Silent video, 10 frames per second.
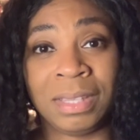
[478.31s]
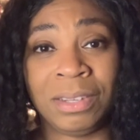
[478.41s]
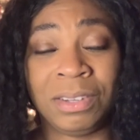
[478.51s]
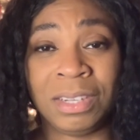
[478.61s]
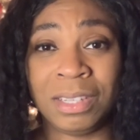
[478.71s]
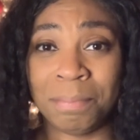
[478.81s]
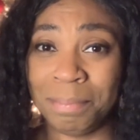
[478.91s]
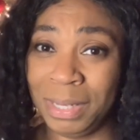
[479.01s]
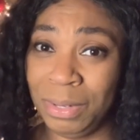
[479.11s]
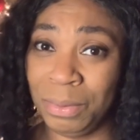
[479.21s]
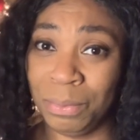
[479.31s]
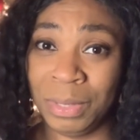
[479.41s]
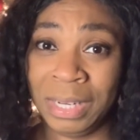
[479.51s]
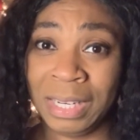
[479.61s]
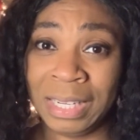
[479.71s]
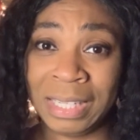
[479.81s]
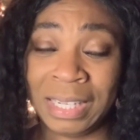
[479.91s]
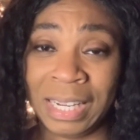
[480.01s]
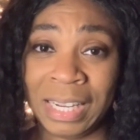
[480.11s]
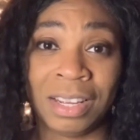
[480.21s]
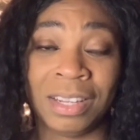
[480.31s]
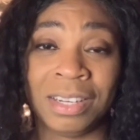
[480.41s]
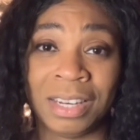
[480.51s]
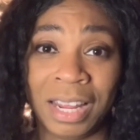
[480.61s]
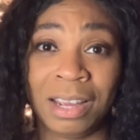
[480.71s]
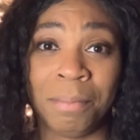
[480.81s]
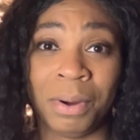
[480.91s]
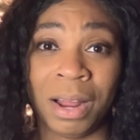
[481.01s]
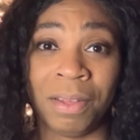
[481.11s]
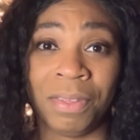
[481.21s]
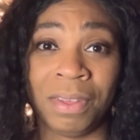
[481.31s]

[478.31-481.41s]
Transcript: to just be realistic, take a breath,